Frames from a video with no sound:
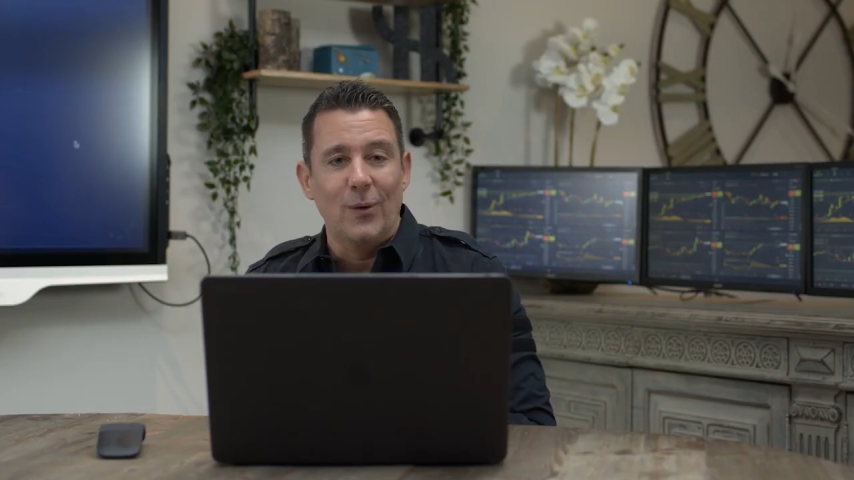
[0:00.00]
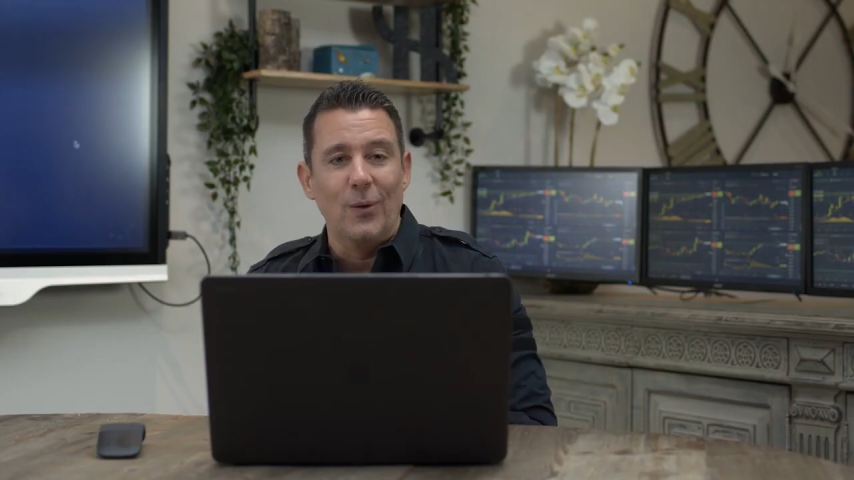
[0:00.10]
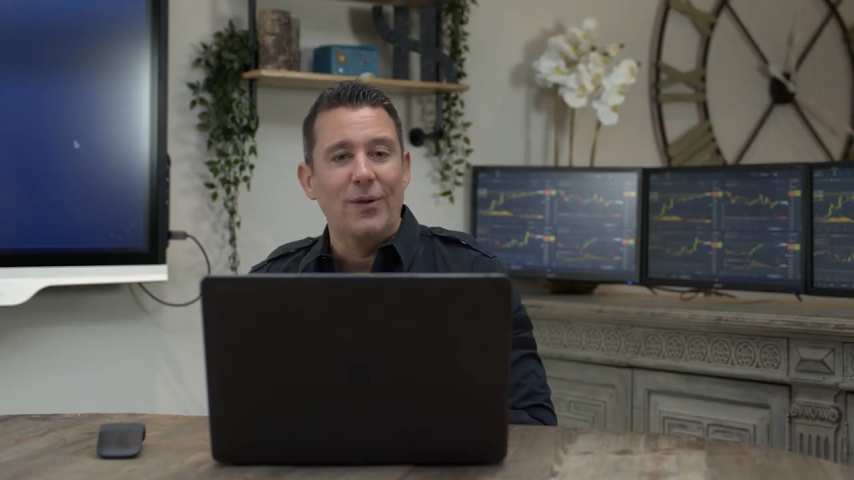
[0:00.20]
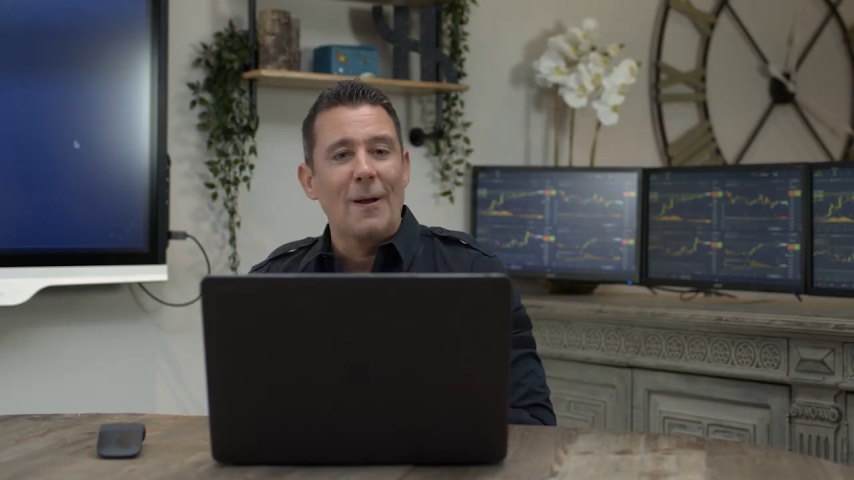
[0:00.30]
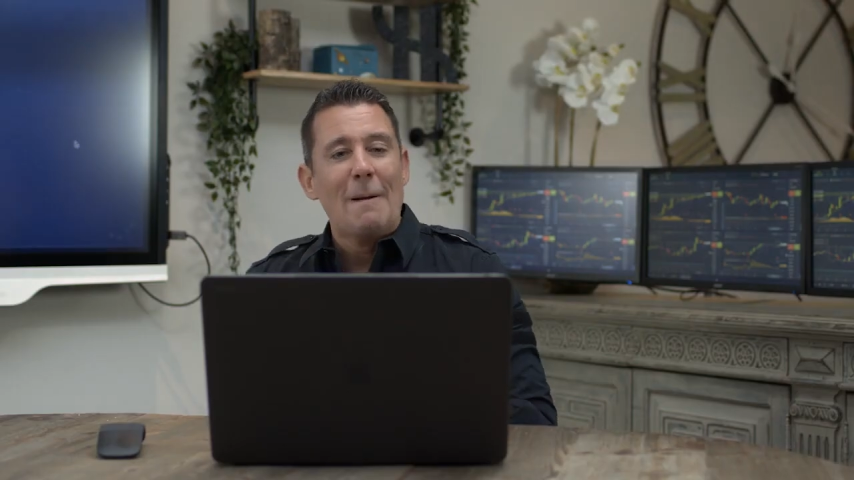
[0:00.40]

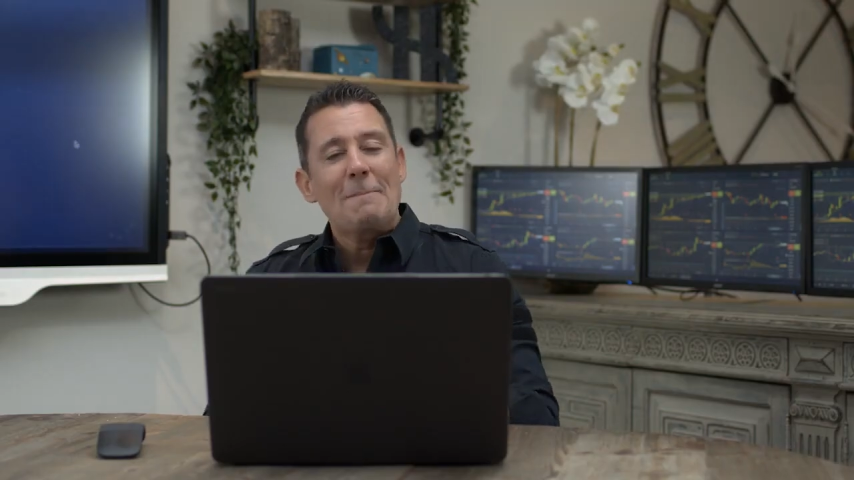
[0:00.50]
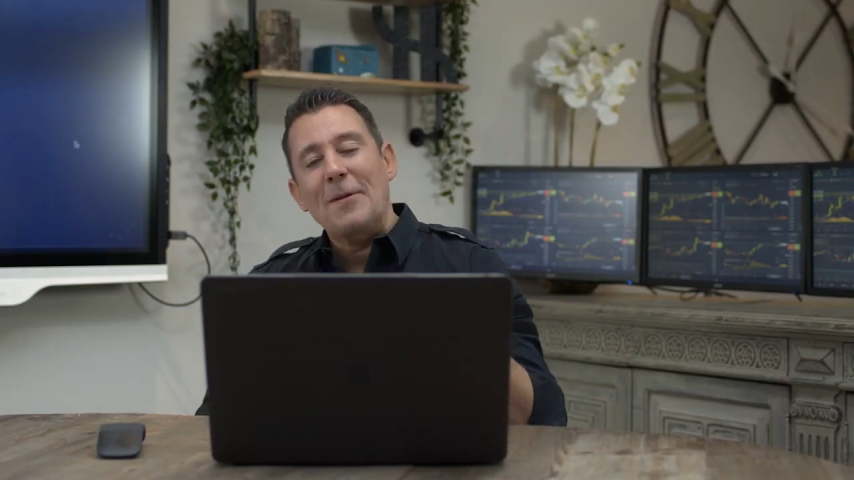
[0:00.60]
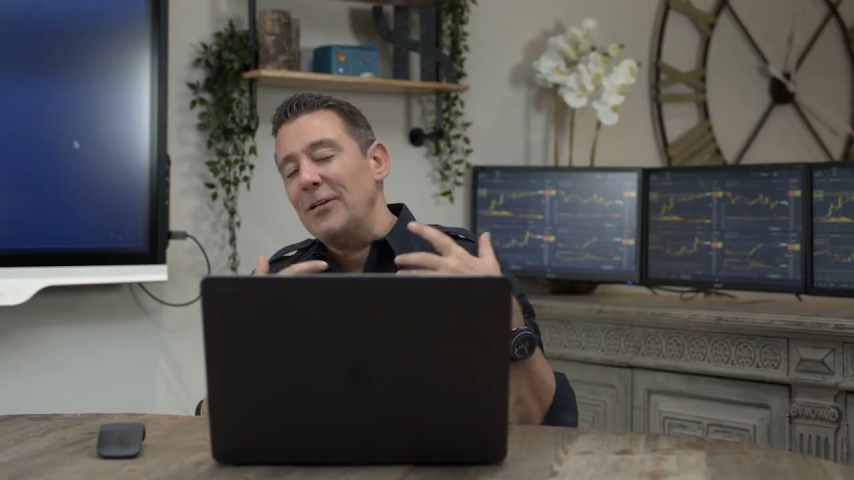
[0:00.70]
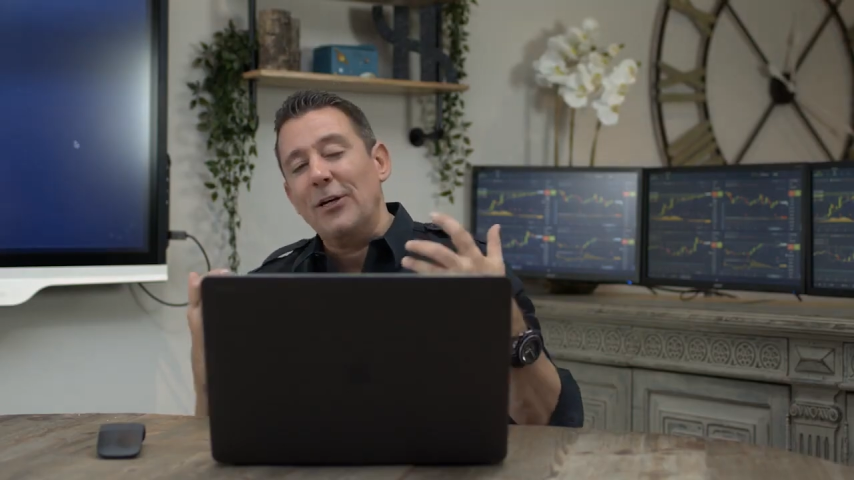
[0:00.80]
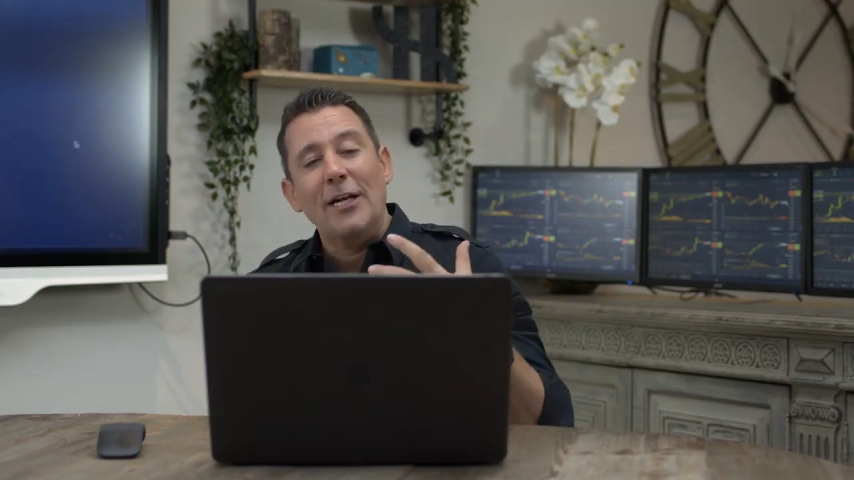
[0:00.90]
north,
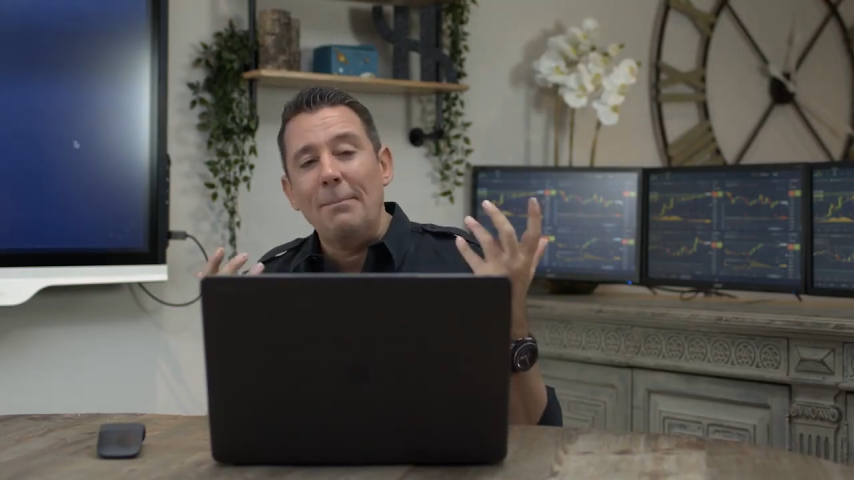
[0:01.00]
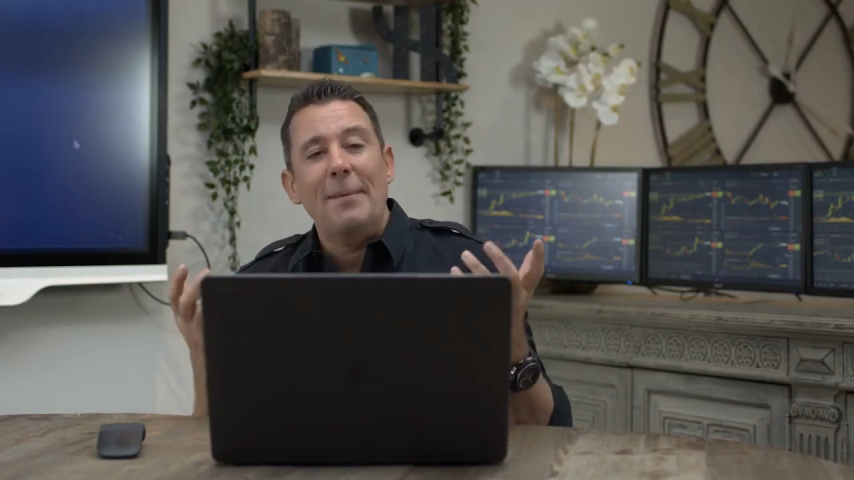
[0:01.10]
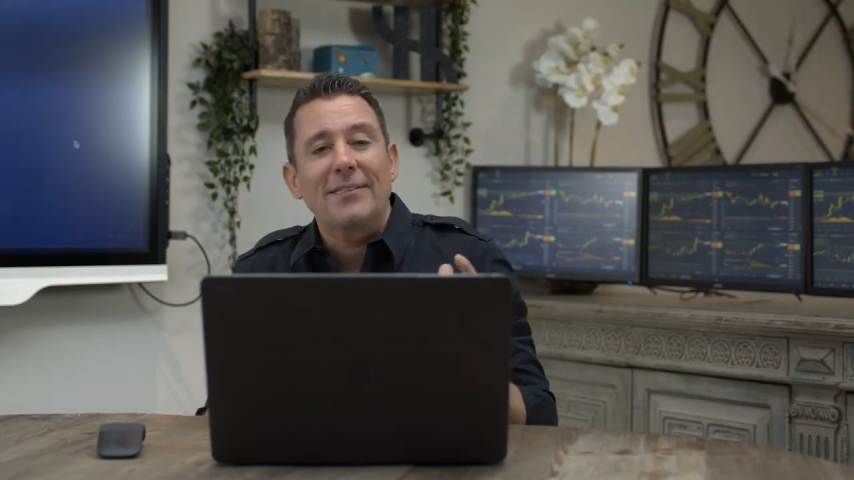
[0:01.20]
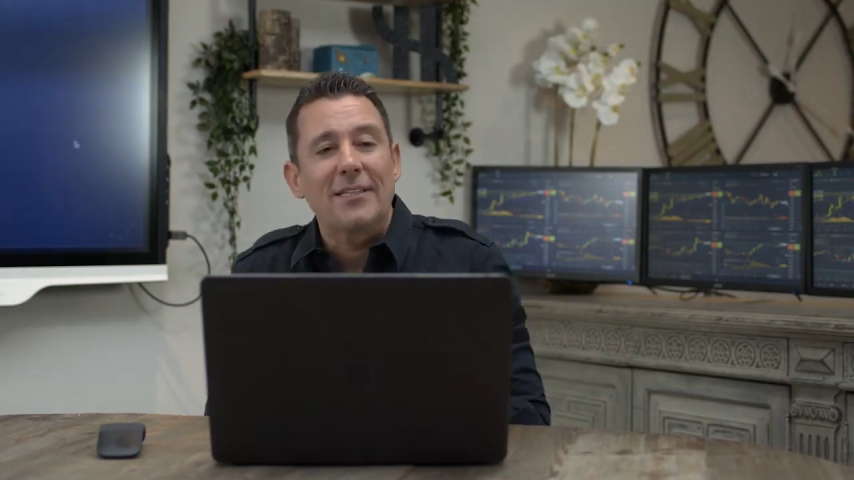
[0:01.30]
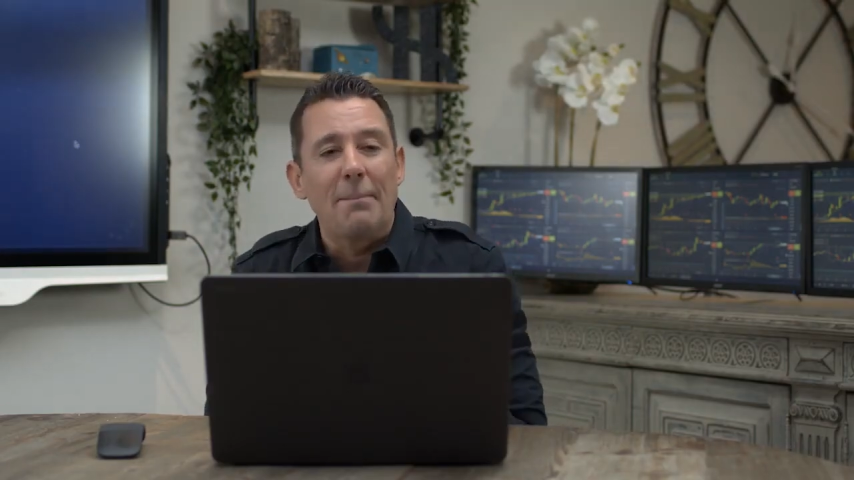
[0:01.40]
and then you're going to
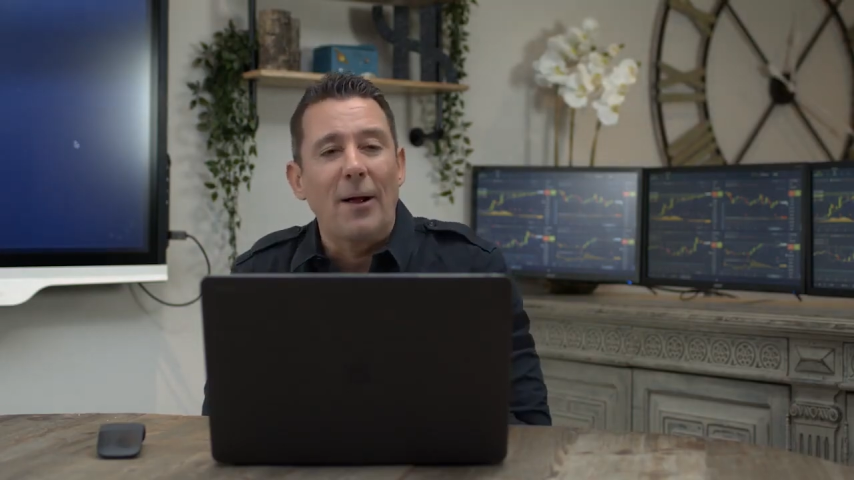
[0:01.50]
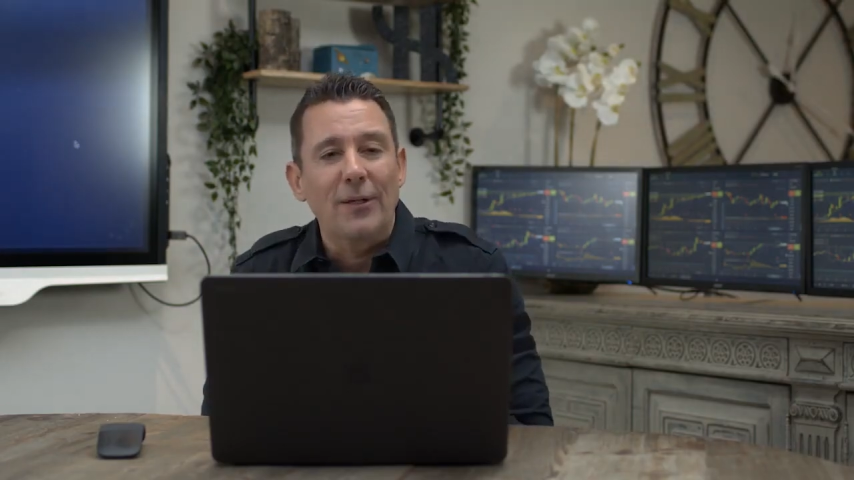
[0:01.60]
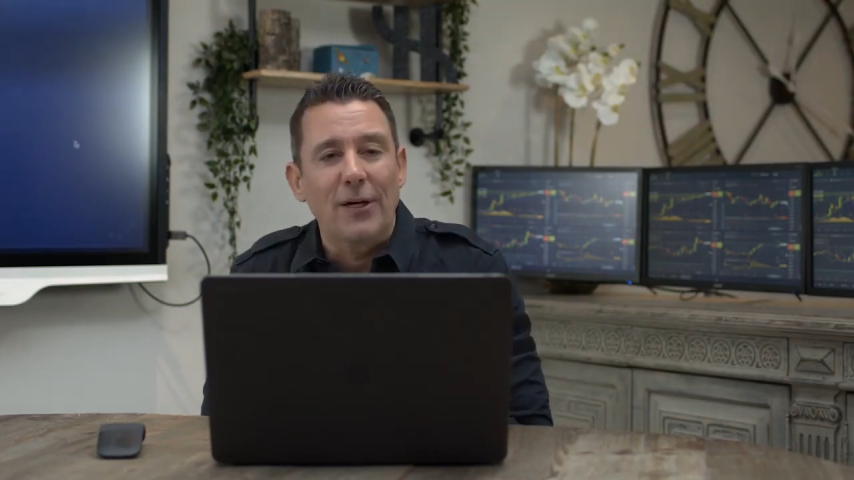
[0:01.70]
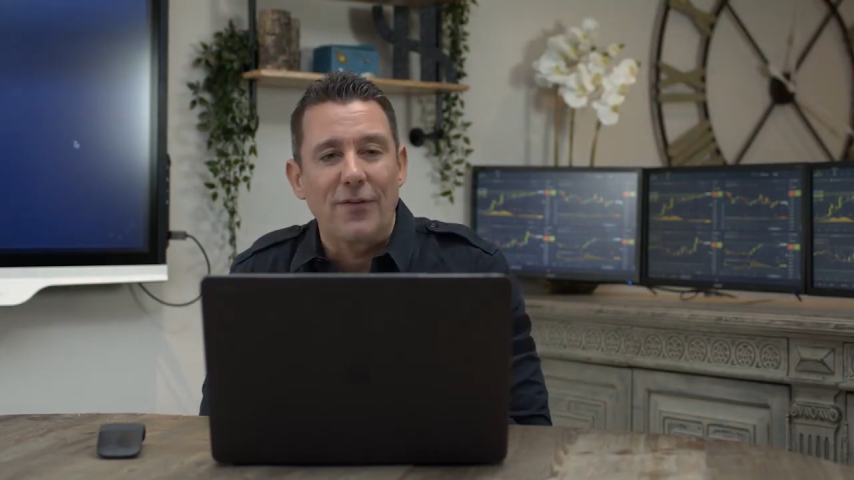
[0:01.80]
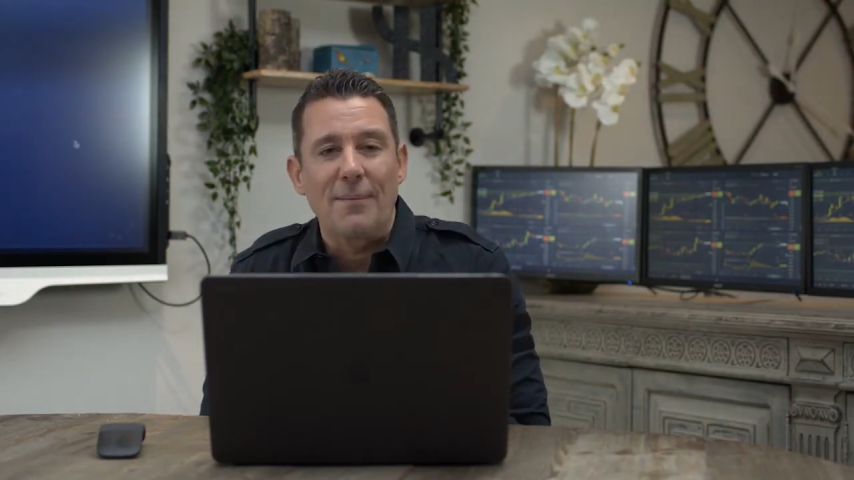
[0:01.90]
miss the
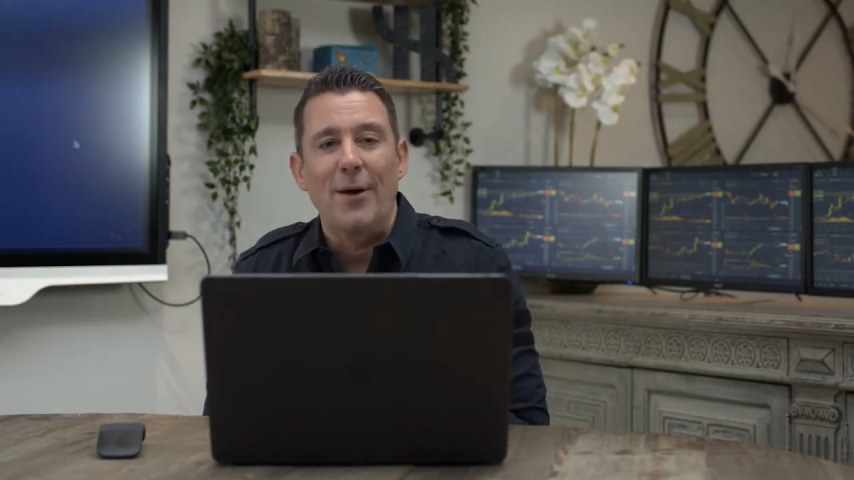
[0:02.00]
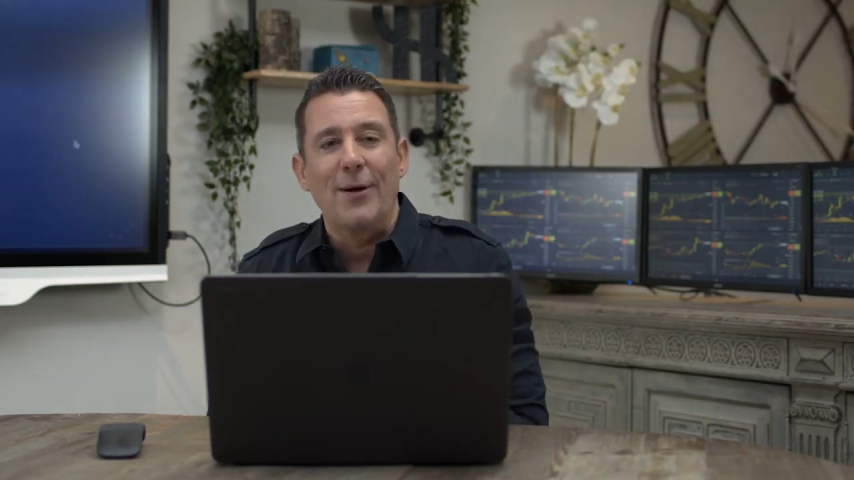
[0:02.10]
bulk of the